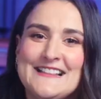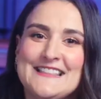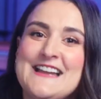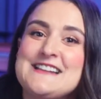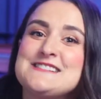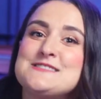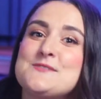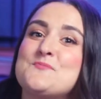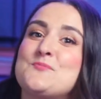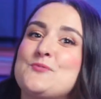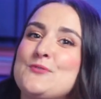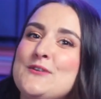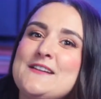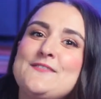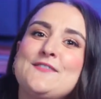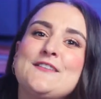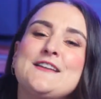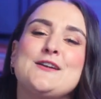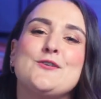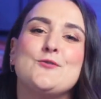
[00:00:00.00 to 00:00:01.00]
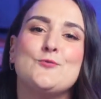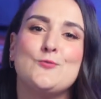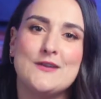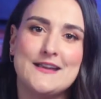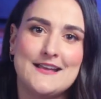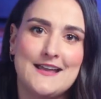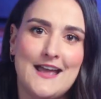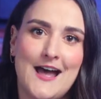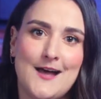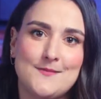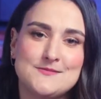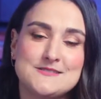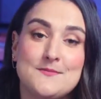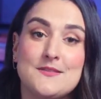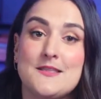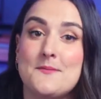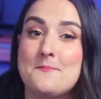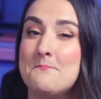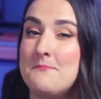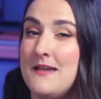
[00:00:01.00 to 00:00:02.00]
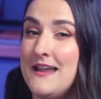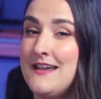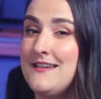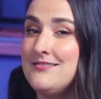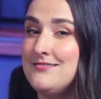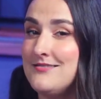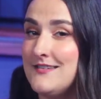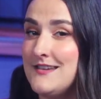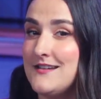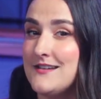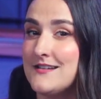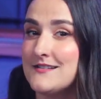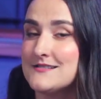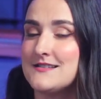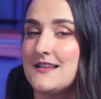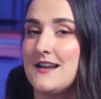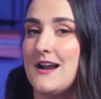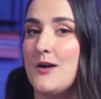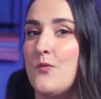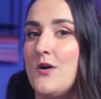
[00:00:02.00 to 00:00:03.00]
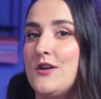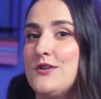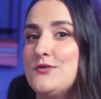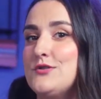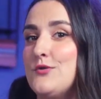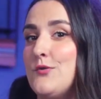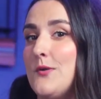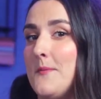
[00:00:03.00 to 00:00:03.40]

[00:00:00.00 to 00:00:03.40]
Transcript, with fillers: Let's briefly recap some of the main things that I want you to